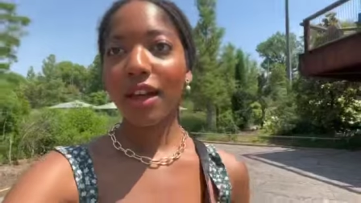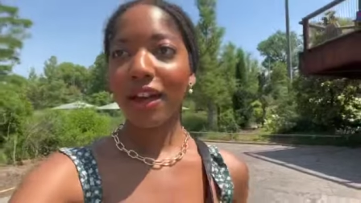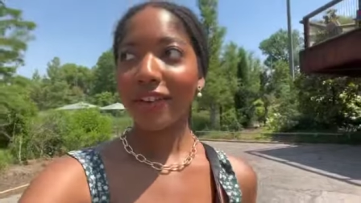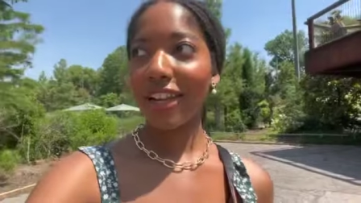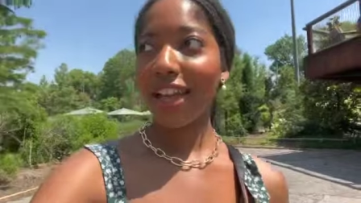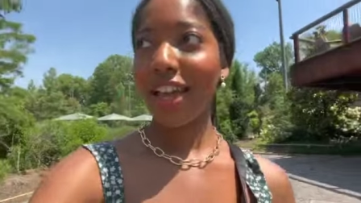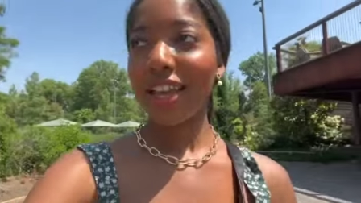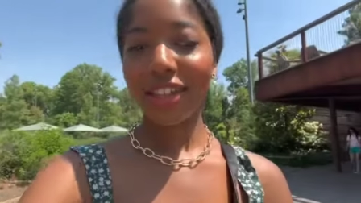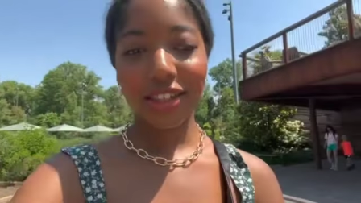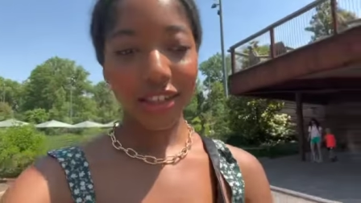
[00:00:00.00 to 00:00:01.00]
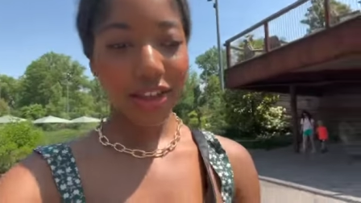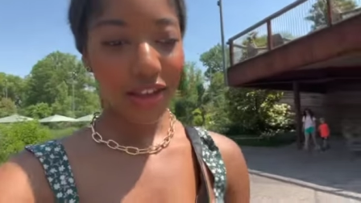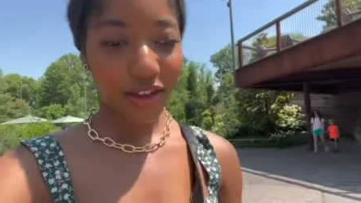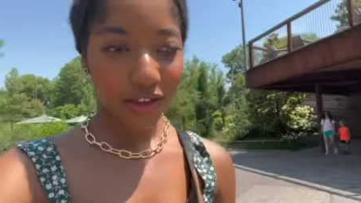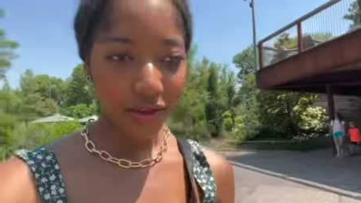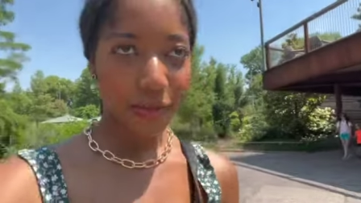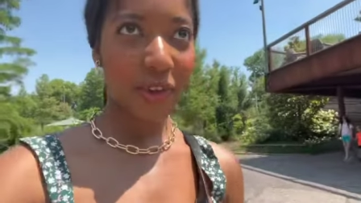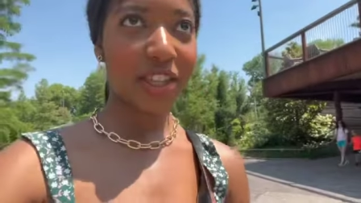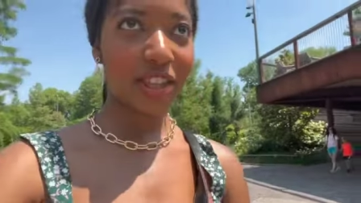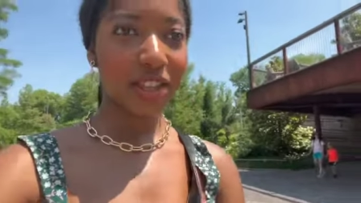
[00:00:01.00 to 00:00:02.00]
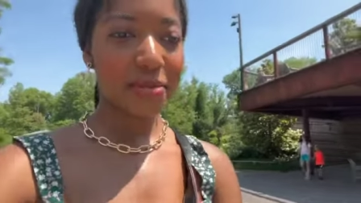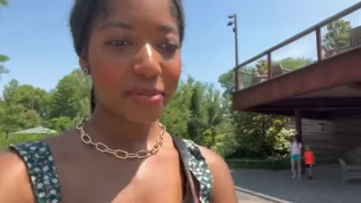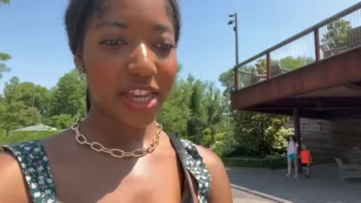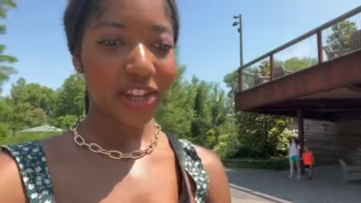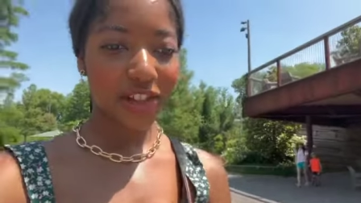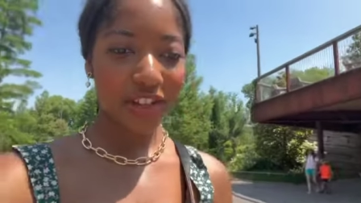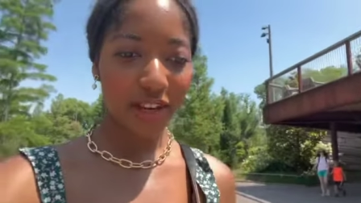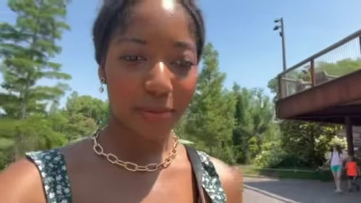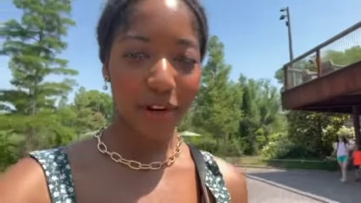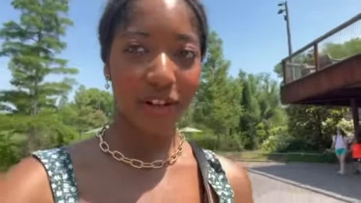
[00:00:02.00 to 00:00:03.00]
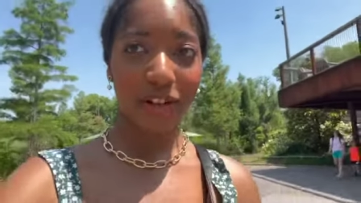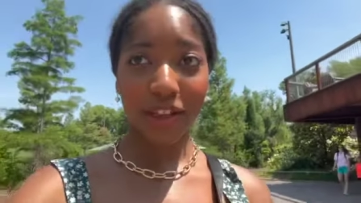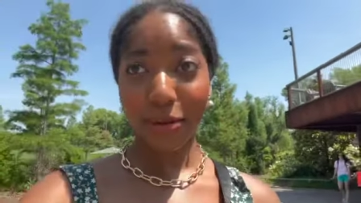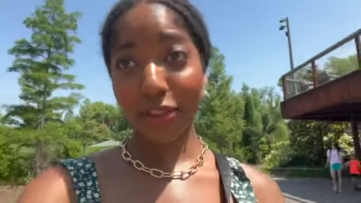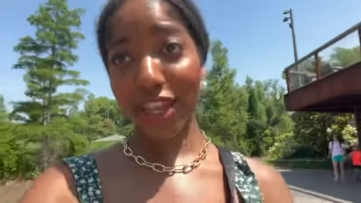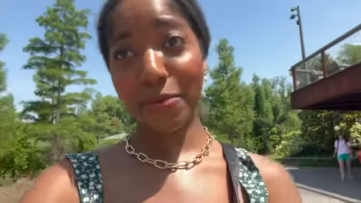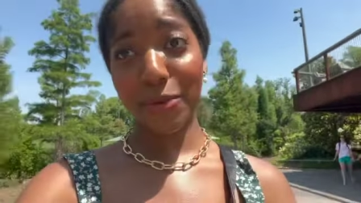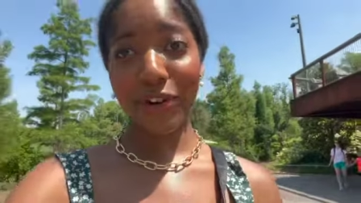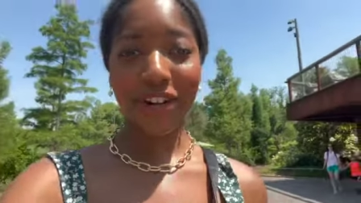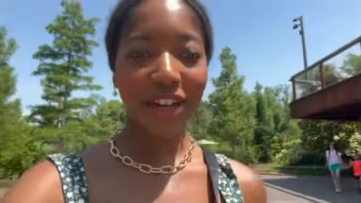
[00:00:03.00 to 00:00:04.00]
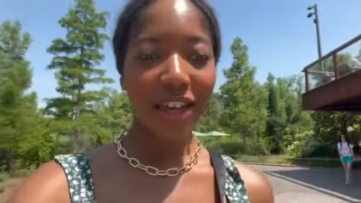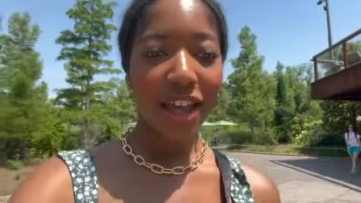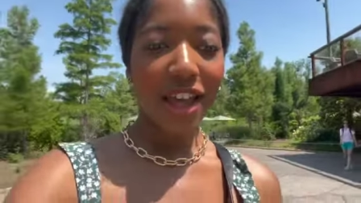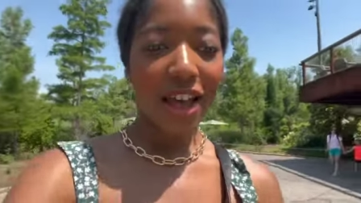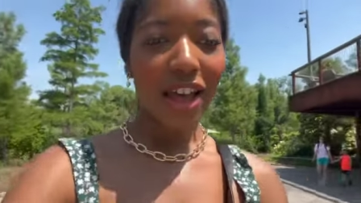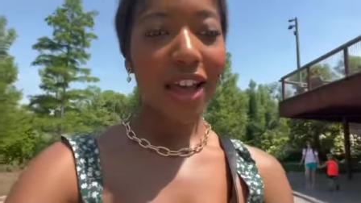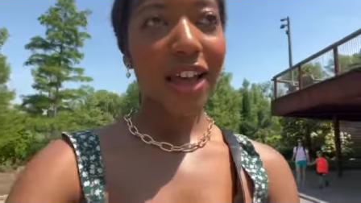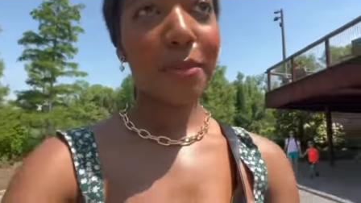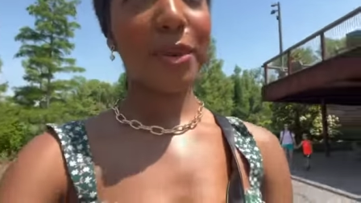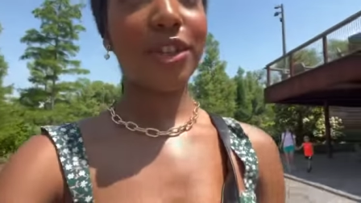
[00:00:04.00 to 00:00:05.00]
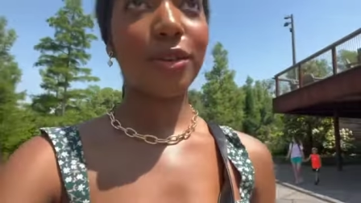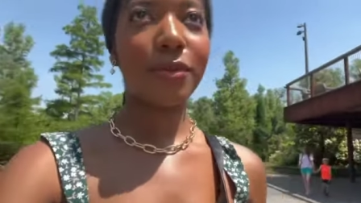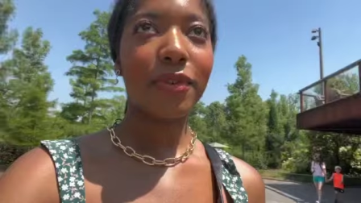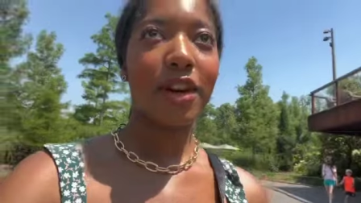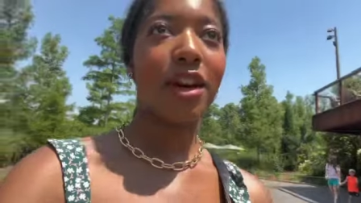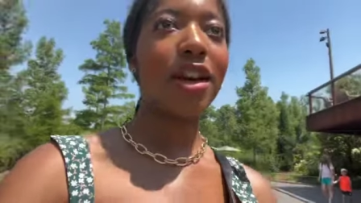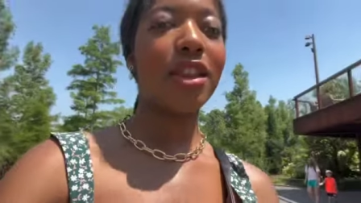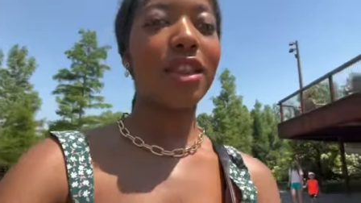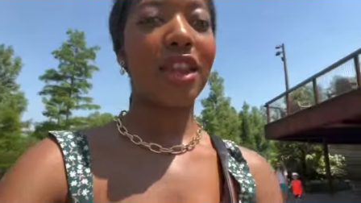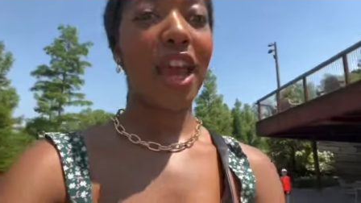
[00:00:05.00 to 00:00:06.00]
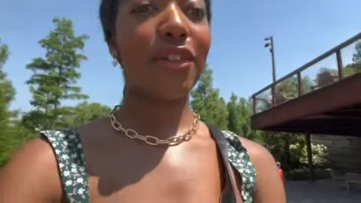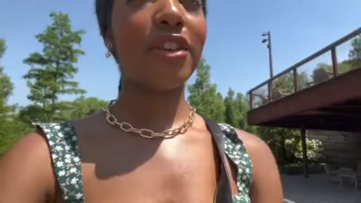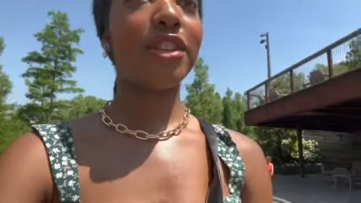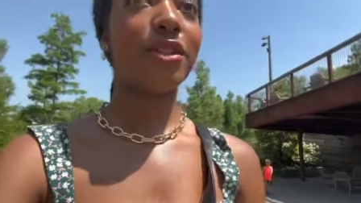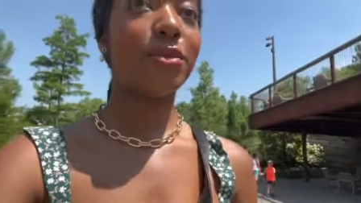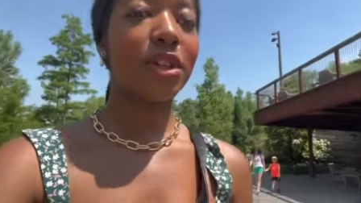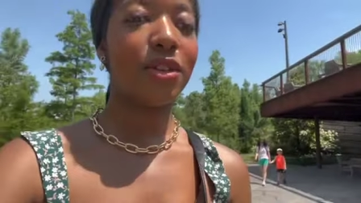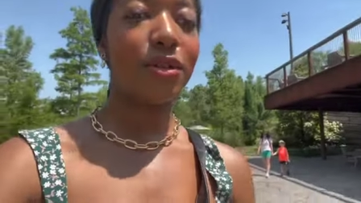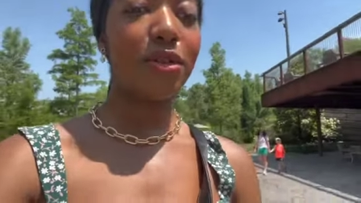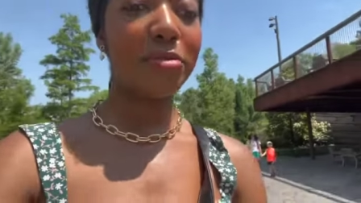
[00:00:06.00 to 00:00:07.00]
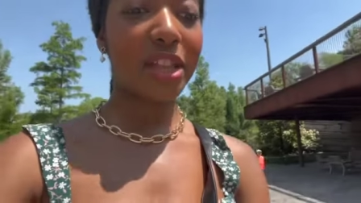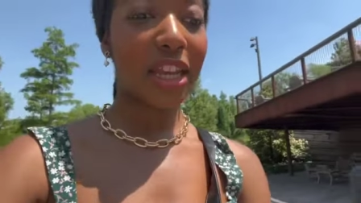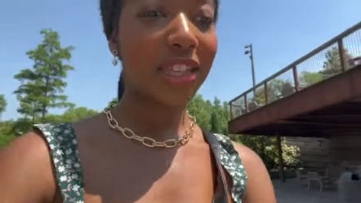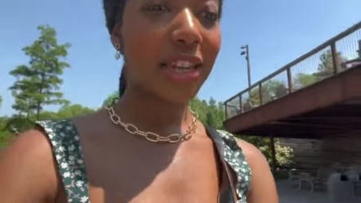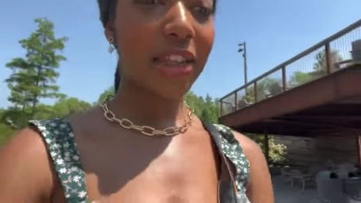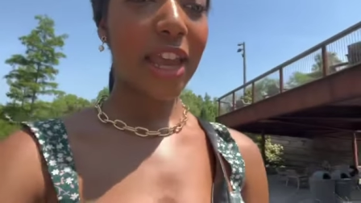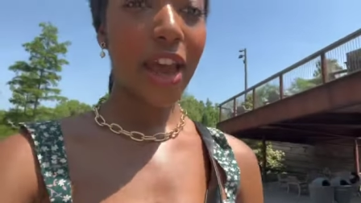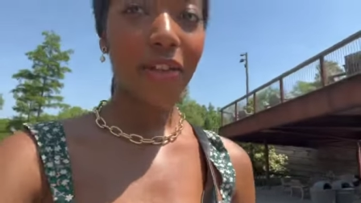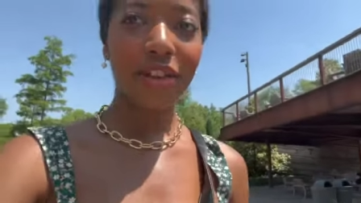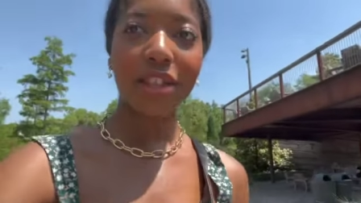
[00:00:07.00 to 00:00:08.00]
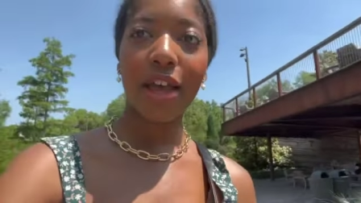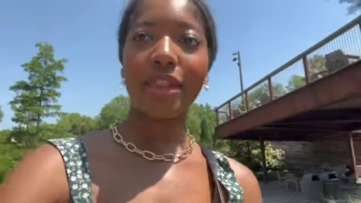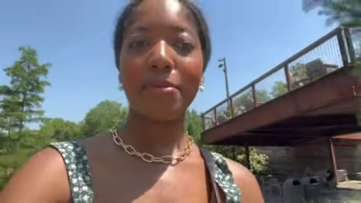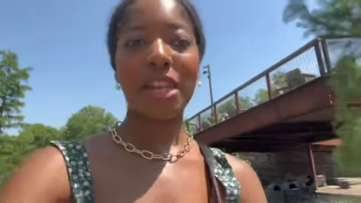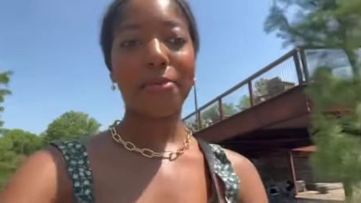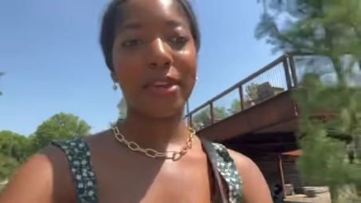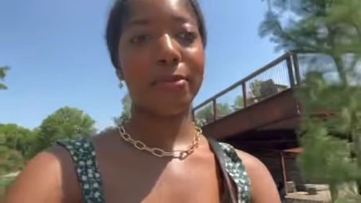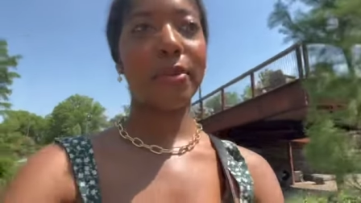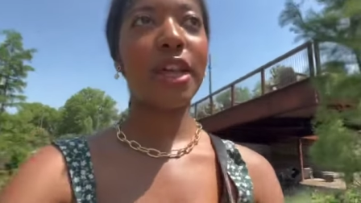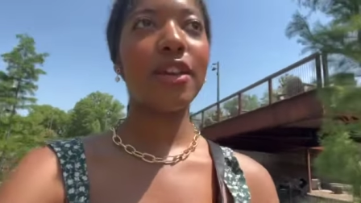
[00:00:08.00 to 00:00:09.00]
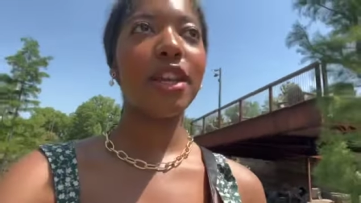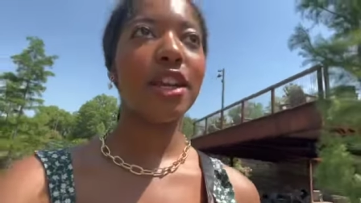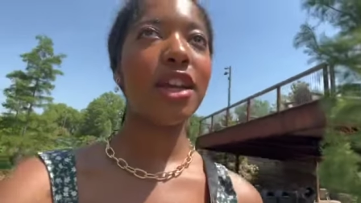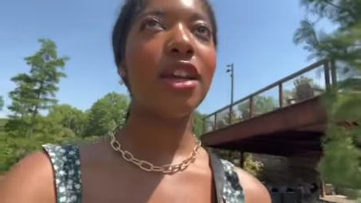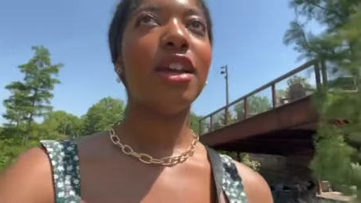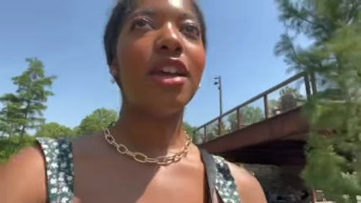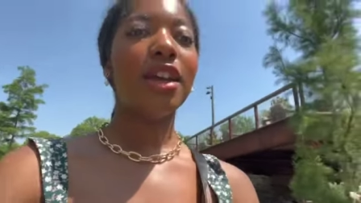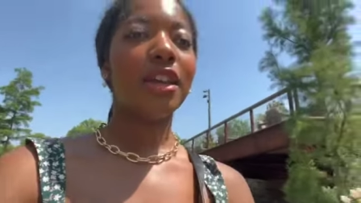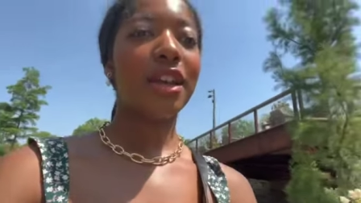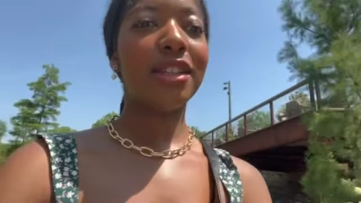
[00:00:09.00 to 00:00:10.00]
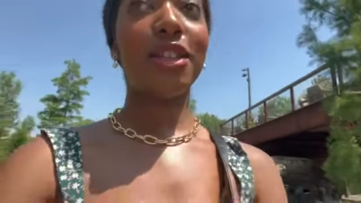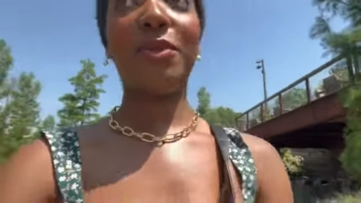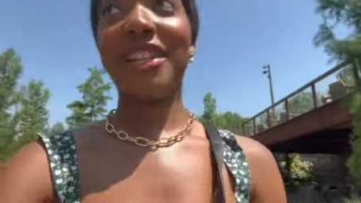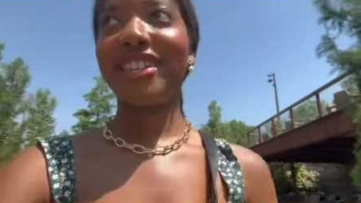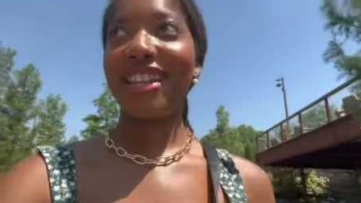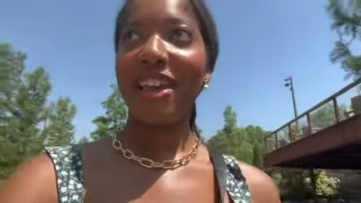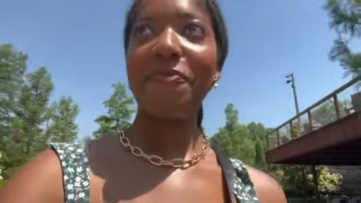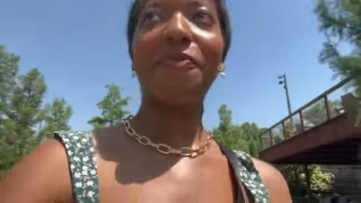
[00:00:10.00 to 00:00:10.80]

All right, guys, so we took some pictures and I'm pretty sure that we'll take more. Um, but so far, the gathering is a really cool place, and I like how there's not that many people out here because it's Wednesday.